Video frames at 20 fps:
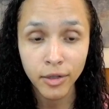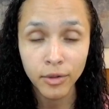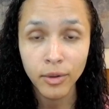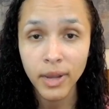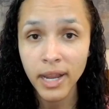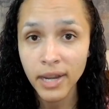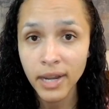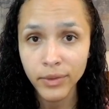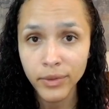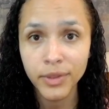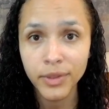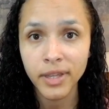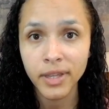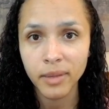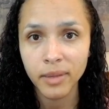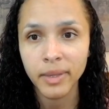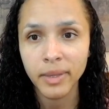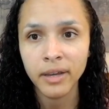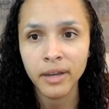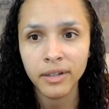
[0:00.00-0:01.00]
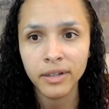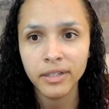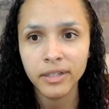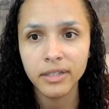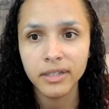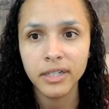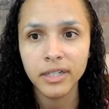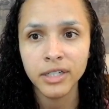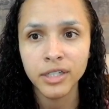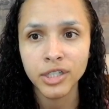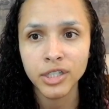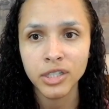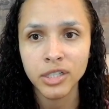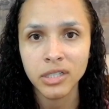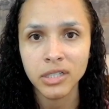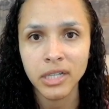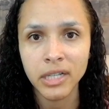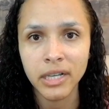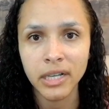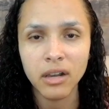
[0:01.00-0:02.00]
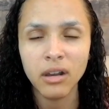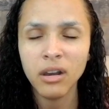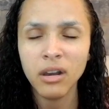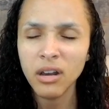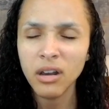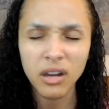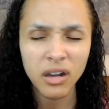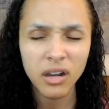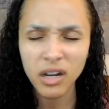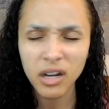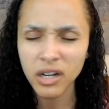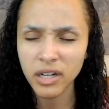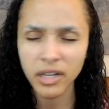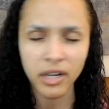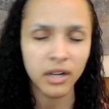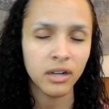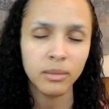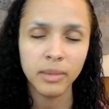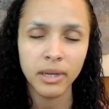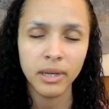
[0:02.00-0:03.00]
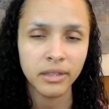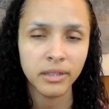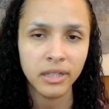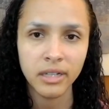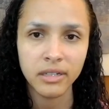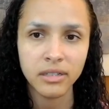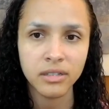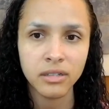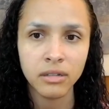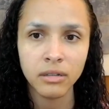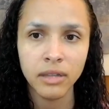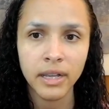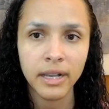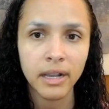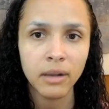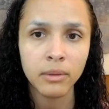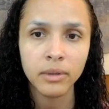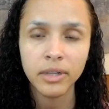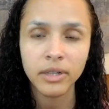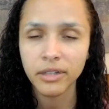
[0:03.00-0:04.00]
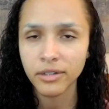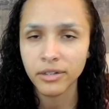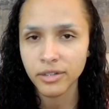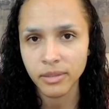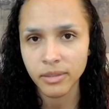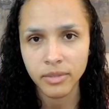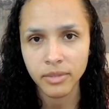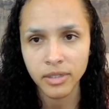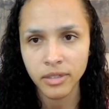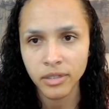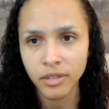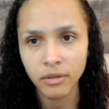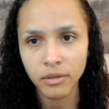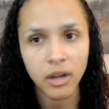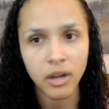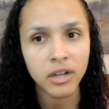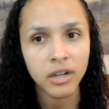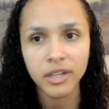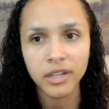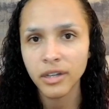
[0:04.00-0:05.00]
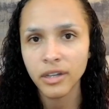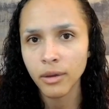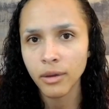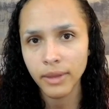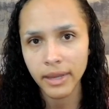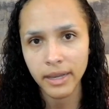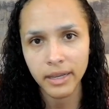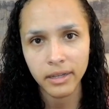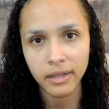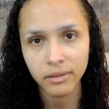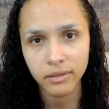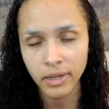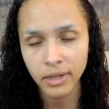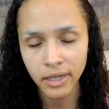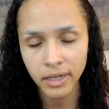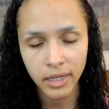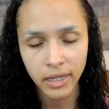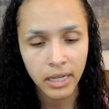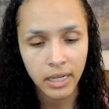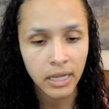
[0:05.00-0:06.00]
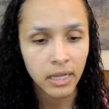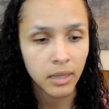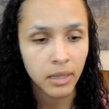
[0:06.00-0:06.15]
everything about it. It's just like, oh, I already heard about that. So like I want to hear something new. I already know that, right?